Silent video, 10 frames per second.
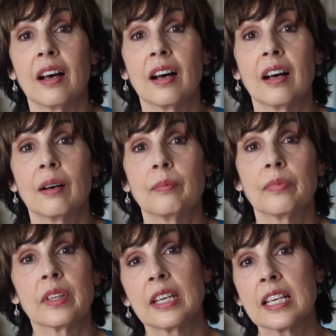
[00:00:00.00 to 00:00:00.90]

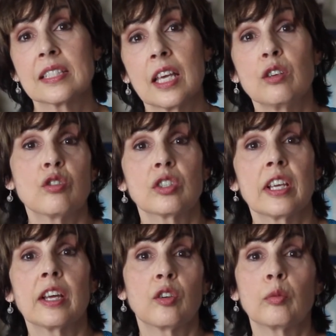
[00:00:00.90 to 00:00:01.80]
The next day,
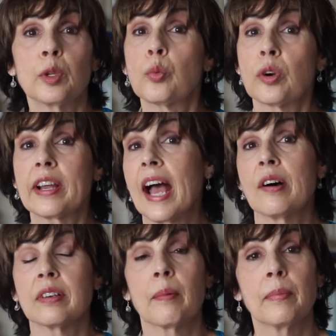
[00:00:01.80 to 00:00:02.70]
usually I normally work
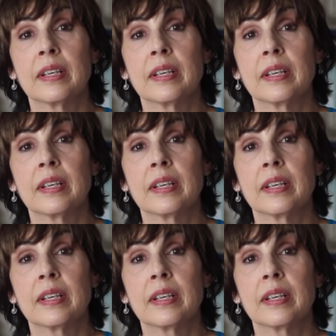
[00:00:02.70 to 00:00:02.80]
out on